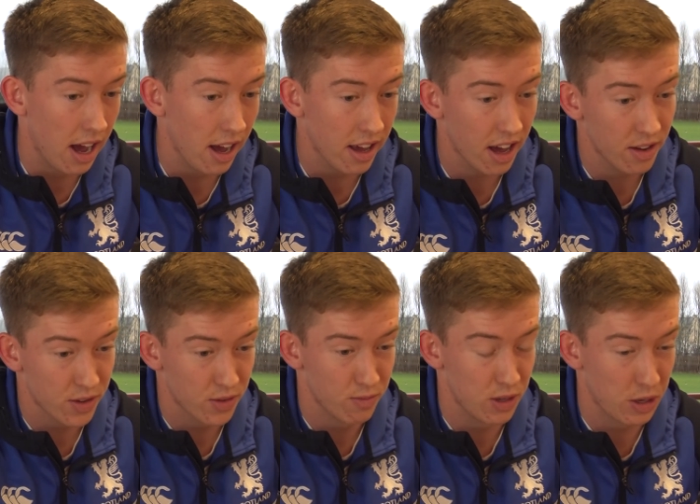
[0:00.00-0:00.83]
Yeah,
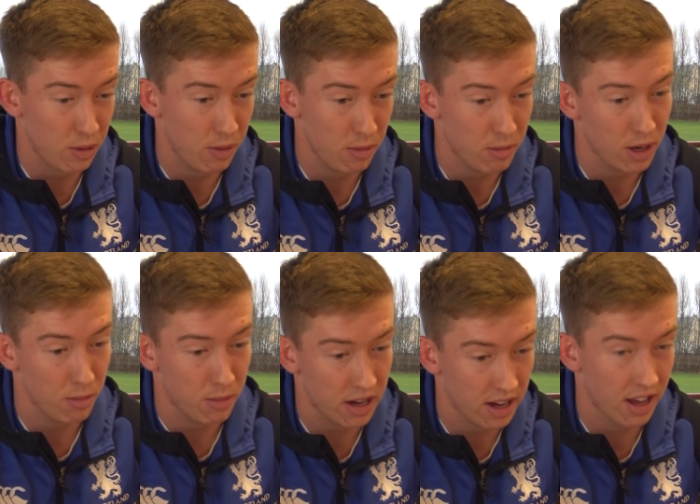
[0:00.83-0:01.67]
it's going to be
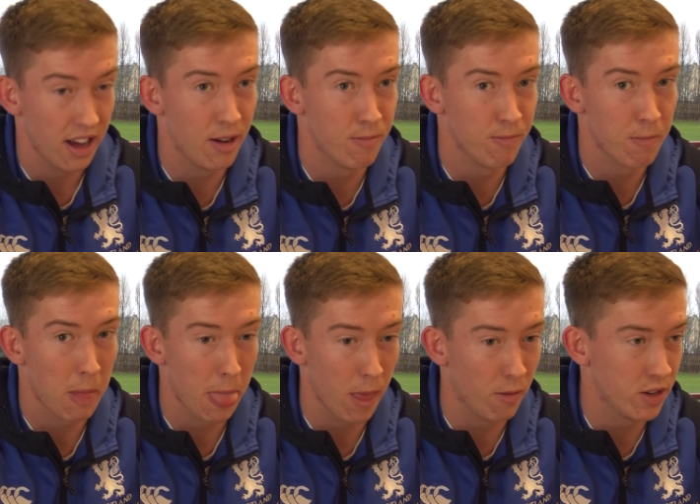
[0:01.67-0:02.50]
pretty big.
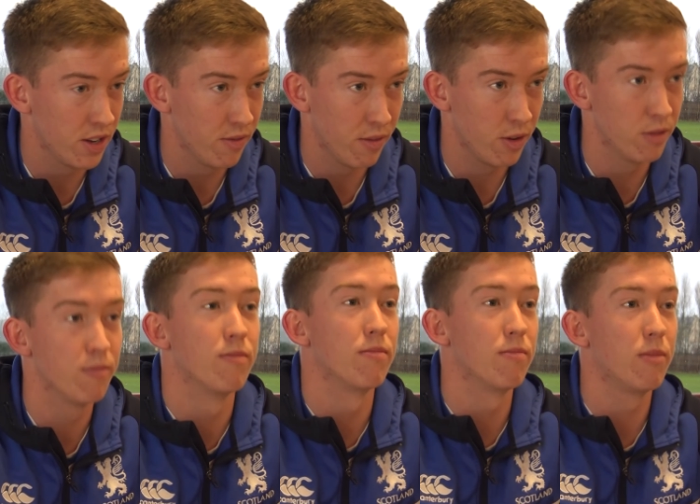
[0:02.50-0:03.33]
Obviously, I've never
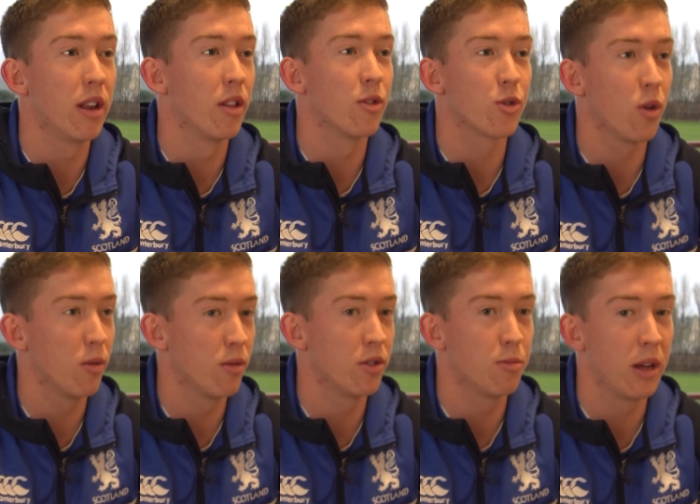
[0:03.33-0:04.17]
been in the squad
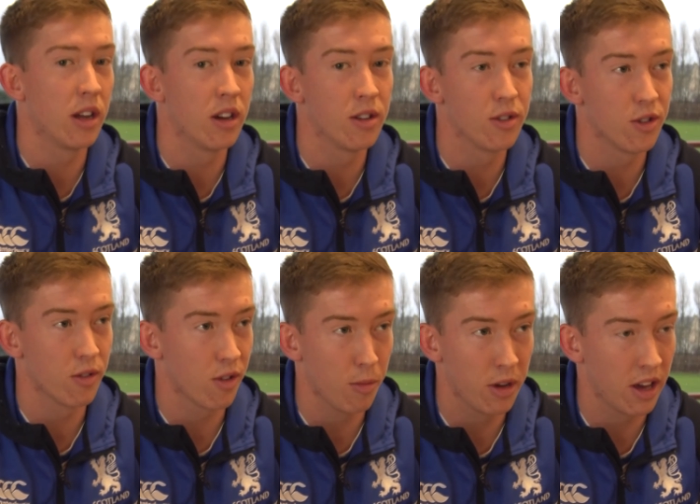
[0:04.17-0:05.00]
when there's been a sort
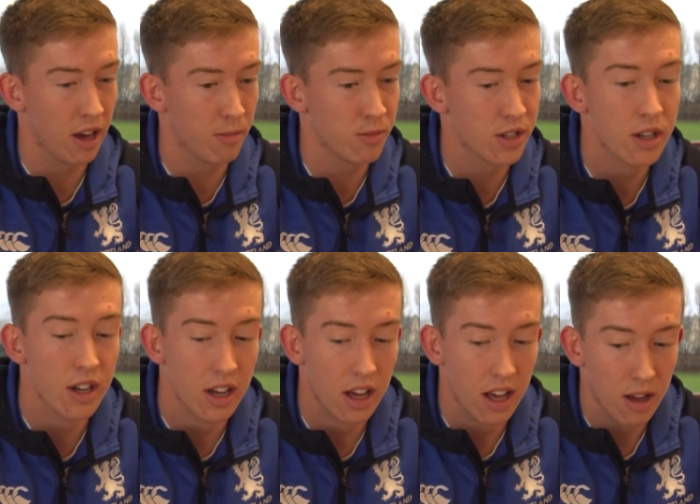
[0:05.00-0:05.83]
of Commie Games
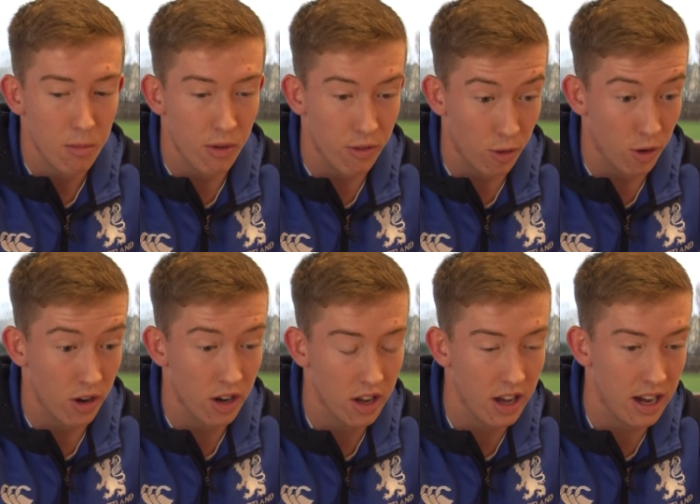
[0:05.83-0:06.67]

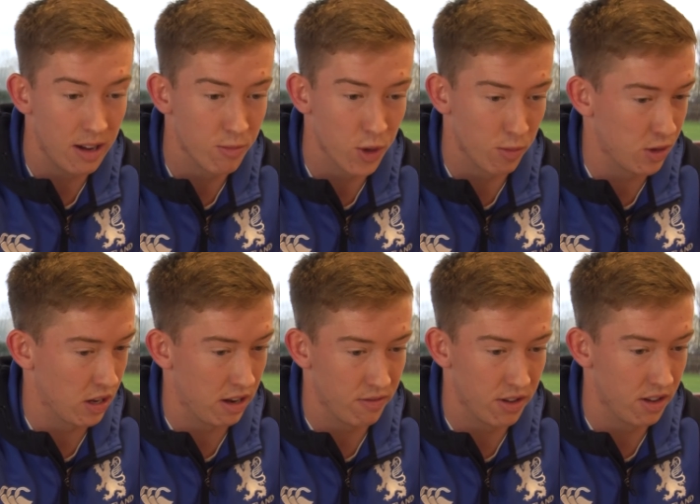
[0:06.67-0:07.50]
before, so I'm just
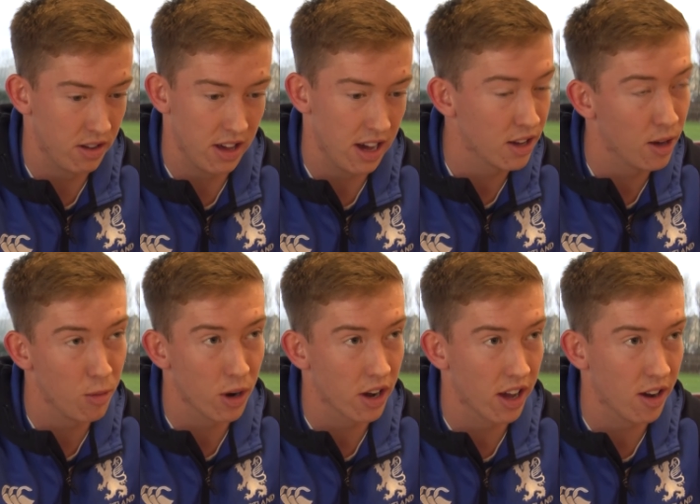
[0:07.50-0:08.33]
going to have to keep
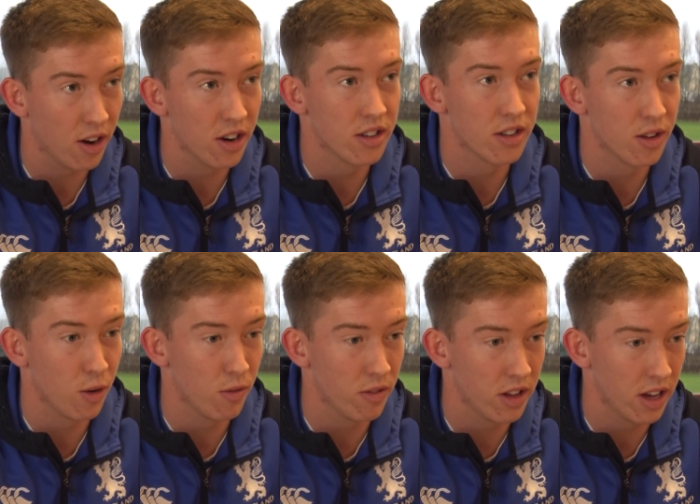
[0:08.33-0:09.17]
working hard and
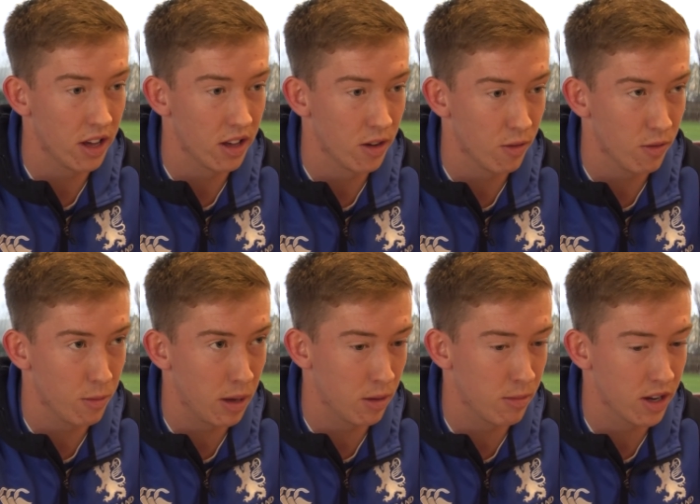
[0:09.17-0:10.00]
hopefully
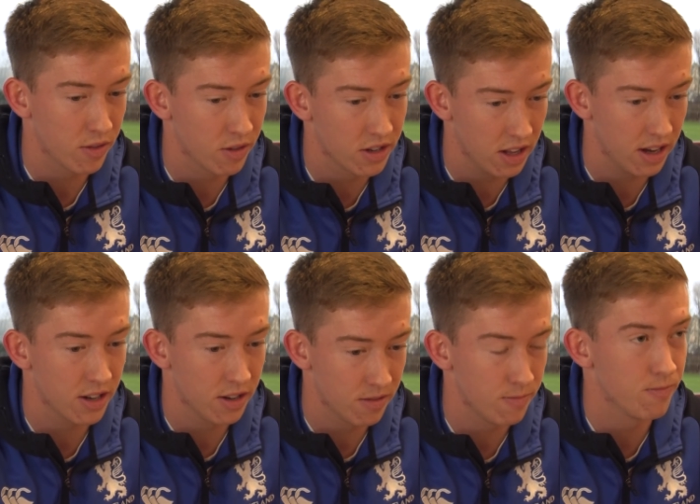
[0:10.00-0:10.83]
be in the mix for
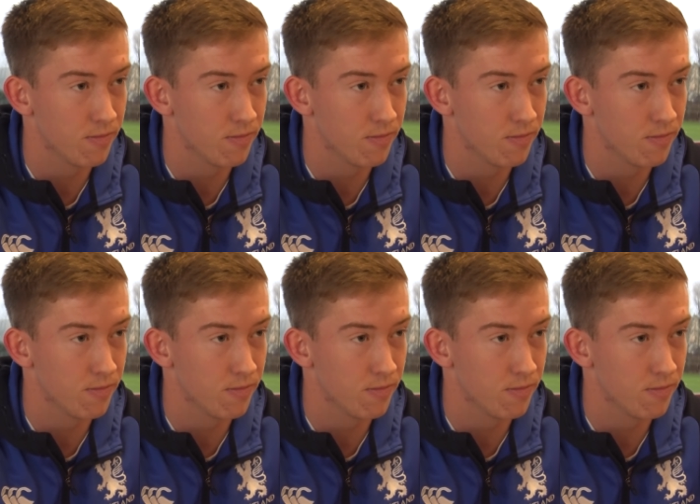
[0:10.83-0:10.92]
selection.